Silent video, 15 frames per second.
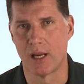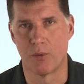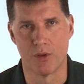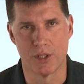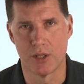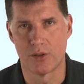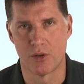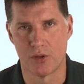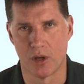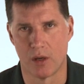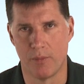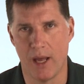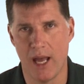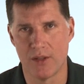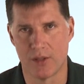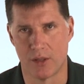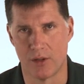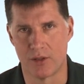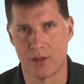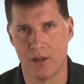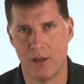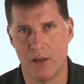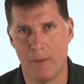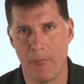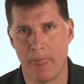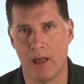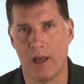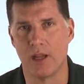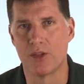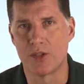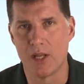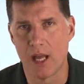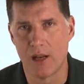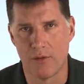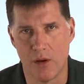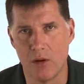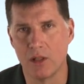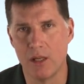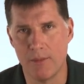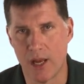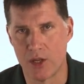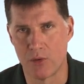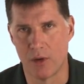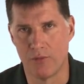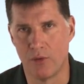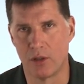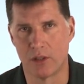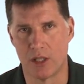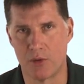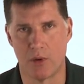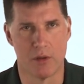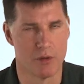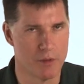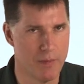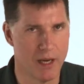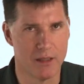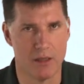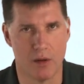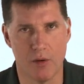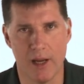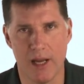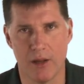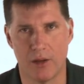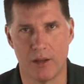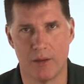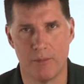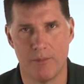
like resistors or capacitors, instead of only measuring voltage with respect to ground.